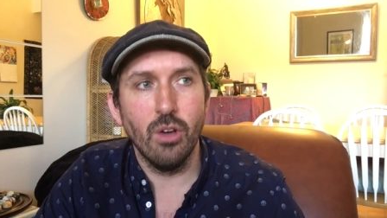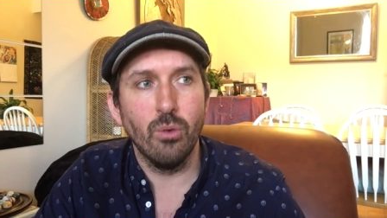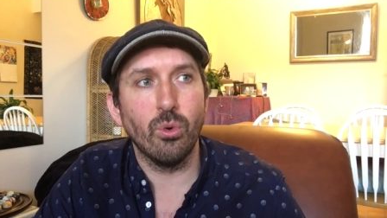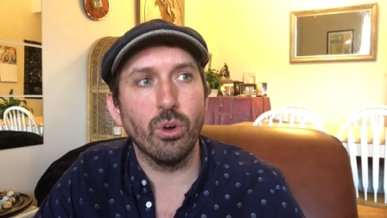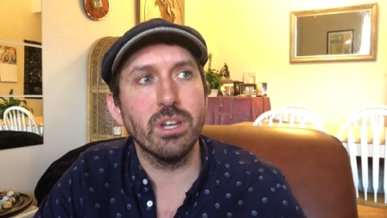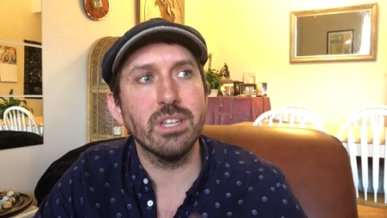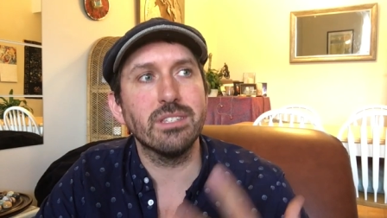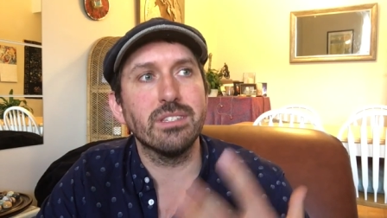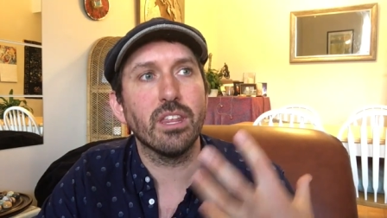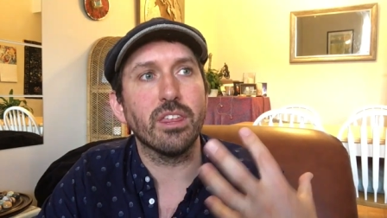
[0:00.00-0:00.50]

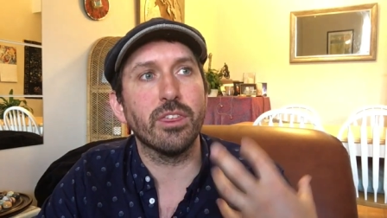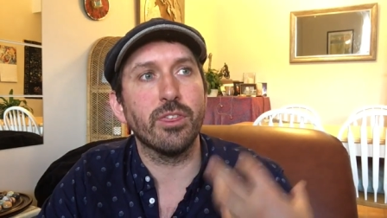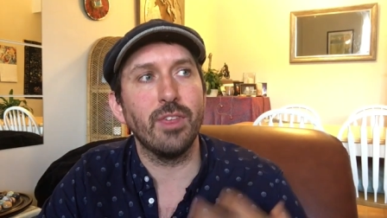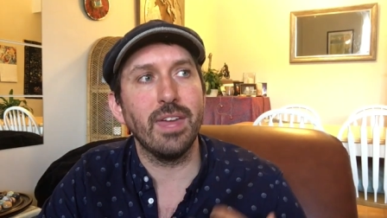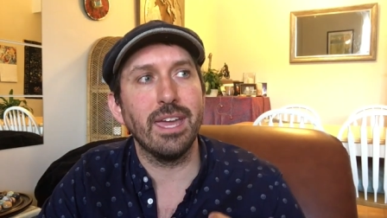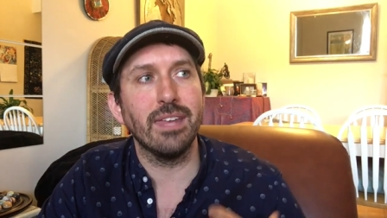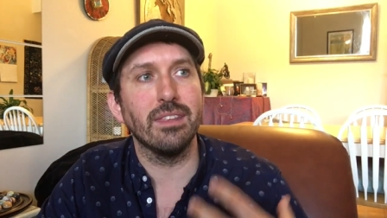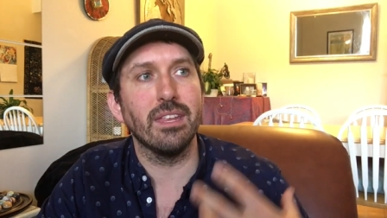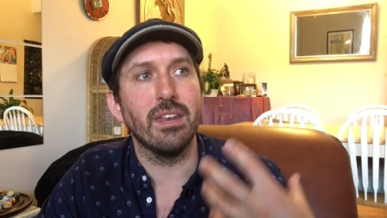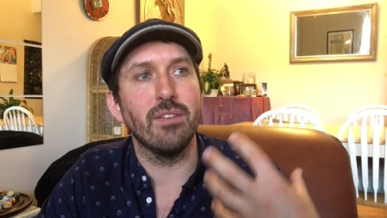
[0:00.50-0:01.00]
What is the
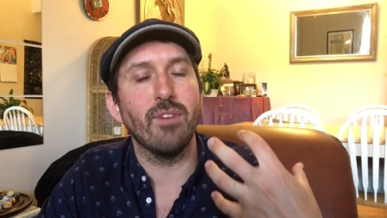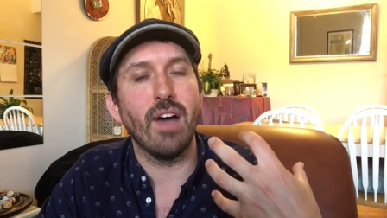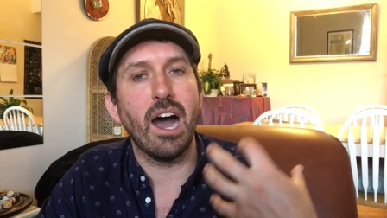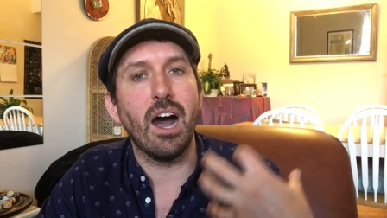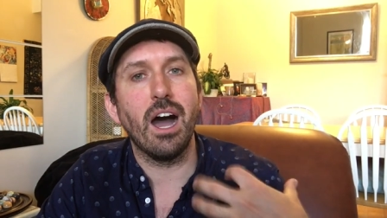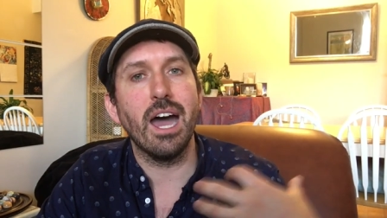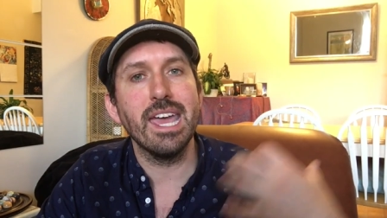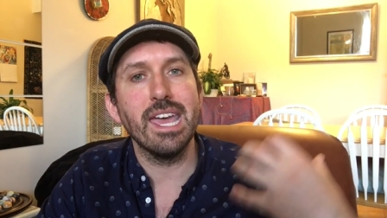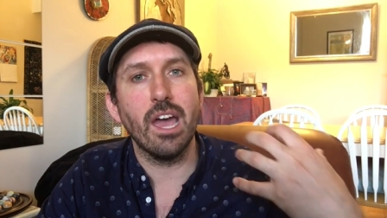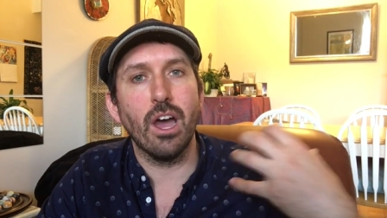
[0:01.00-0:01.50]
thing that if
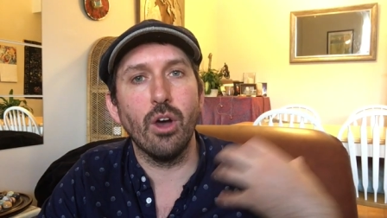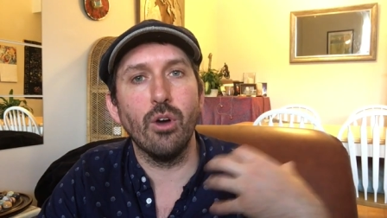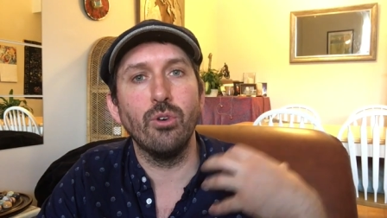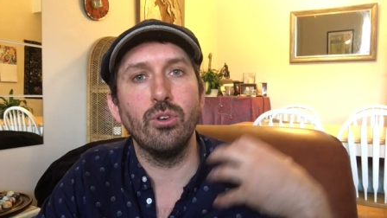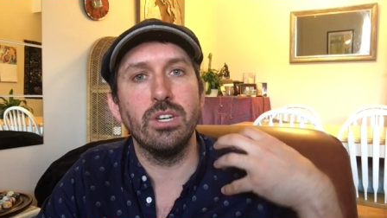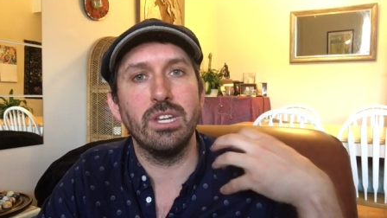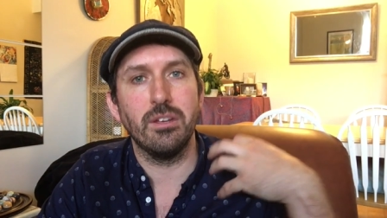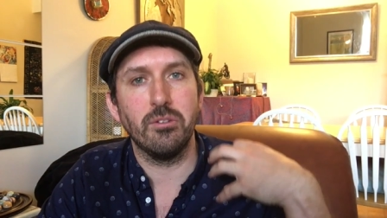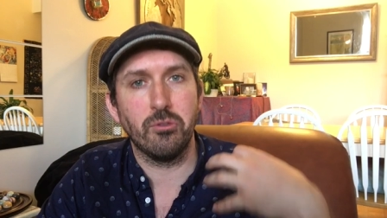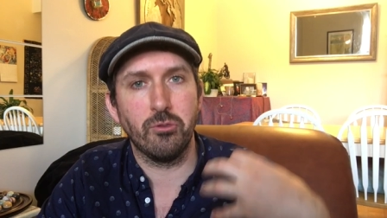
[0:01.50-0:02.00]
I
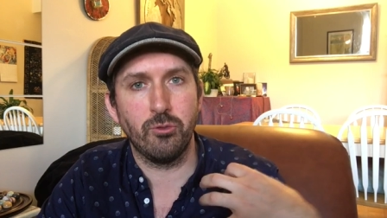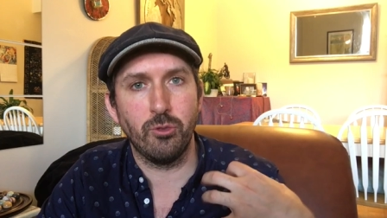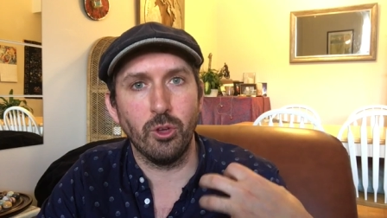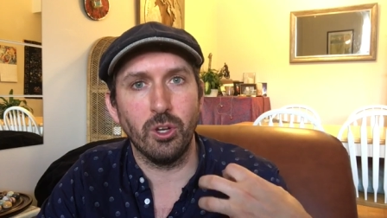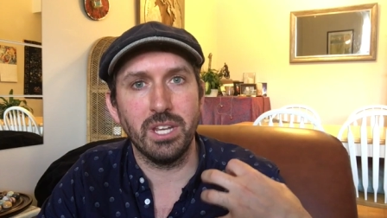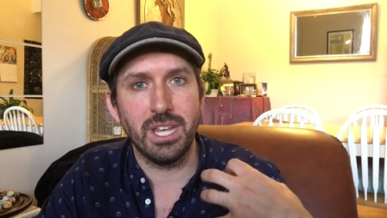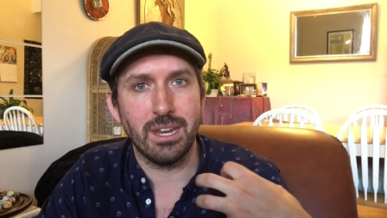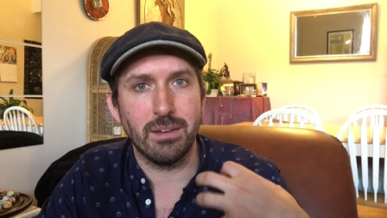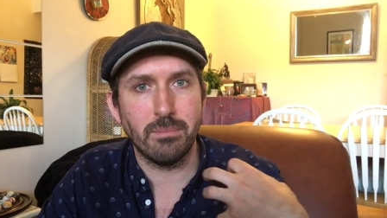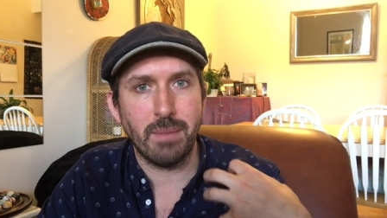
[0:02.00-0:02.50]
owned it
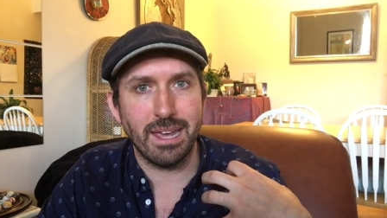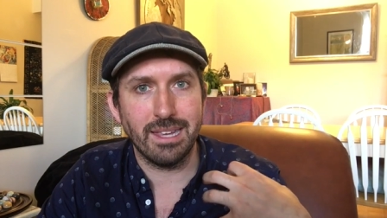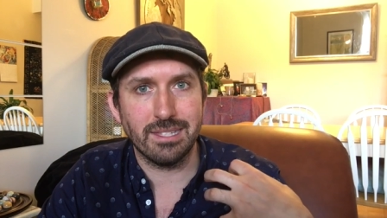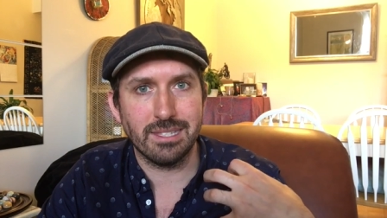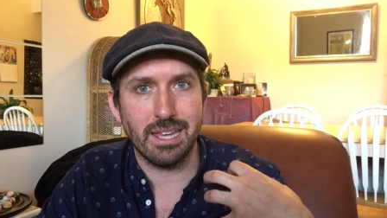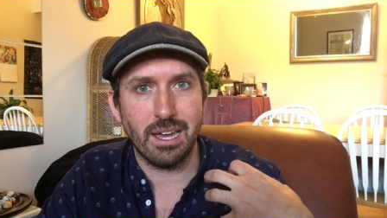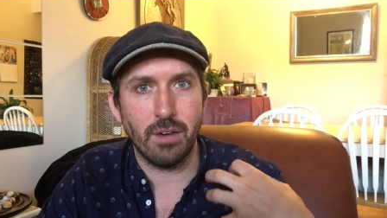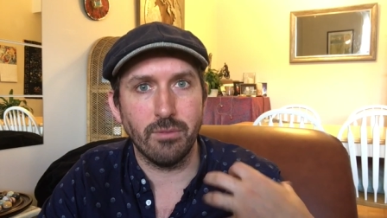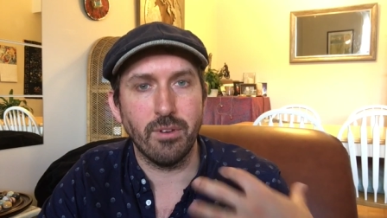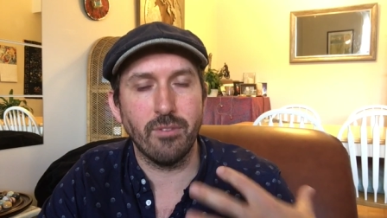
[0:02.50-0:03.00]
fully in
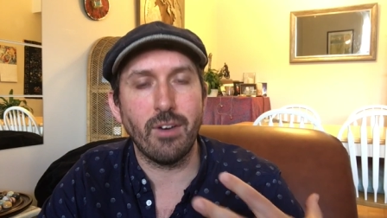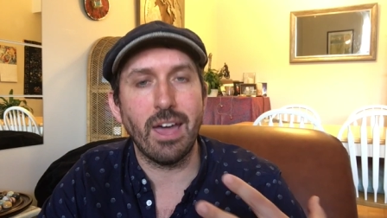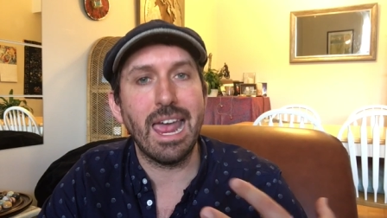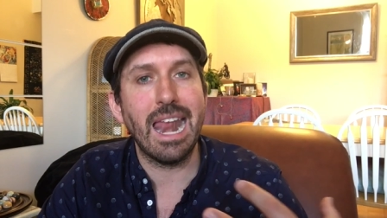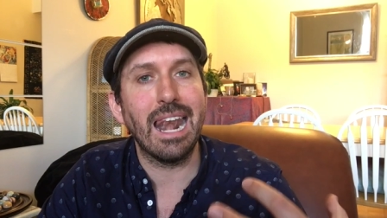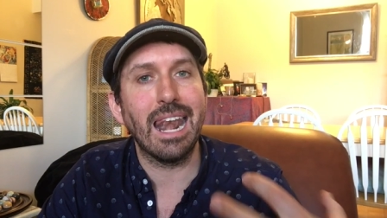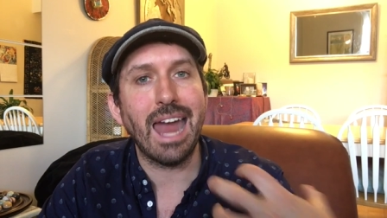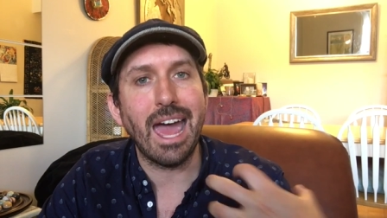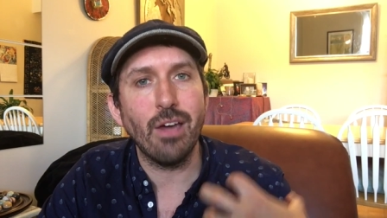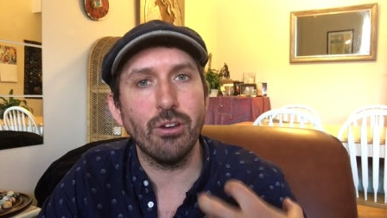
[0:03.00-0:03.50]
myself, if I
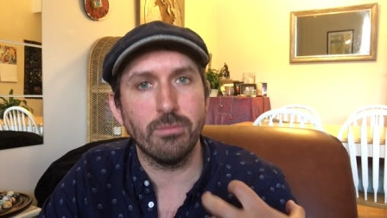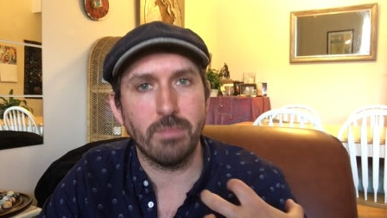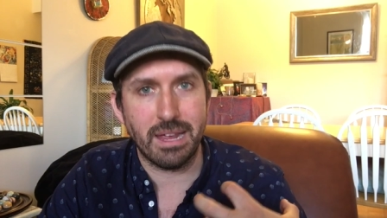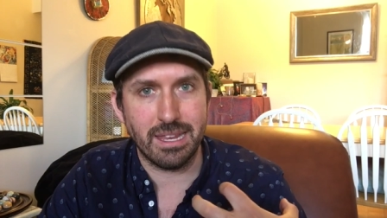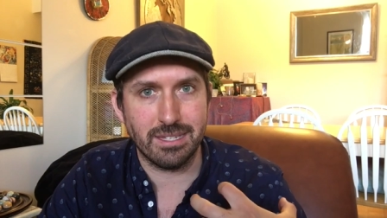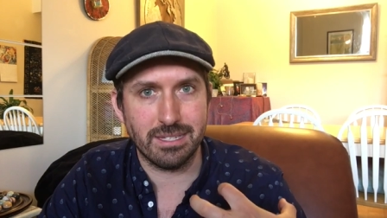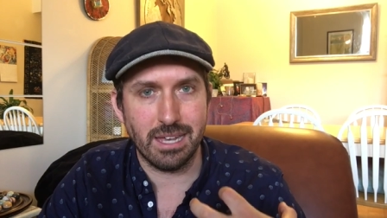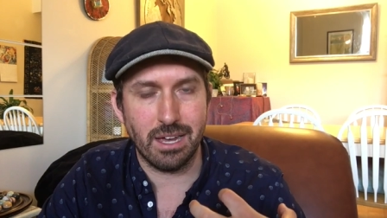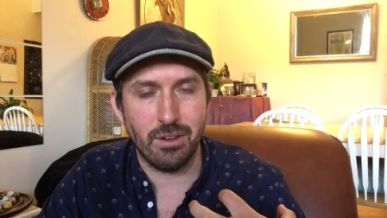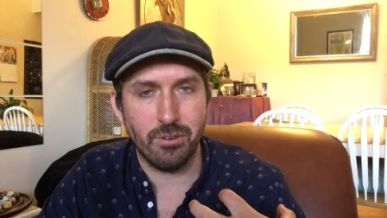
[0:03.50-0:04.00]
allowed
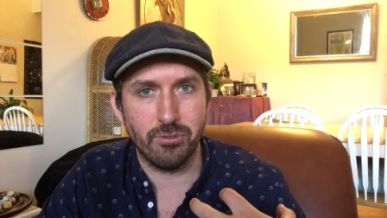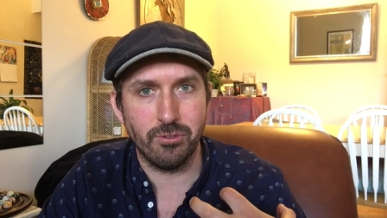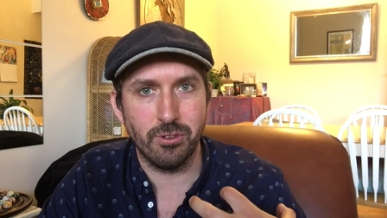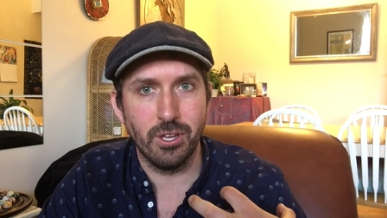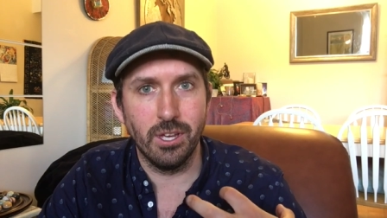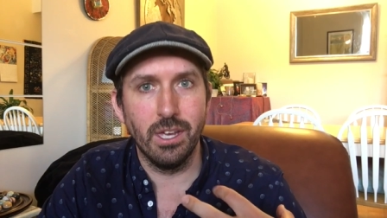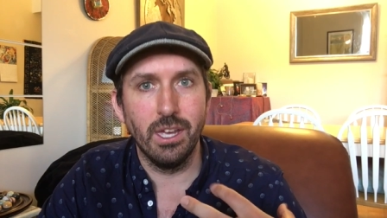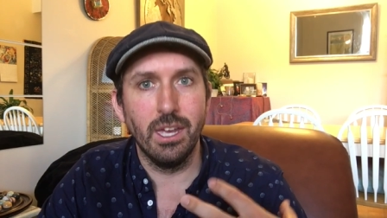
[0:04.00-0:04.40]
myself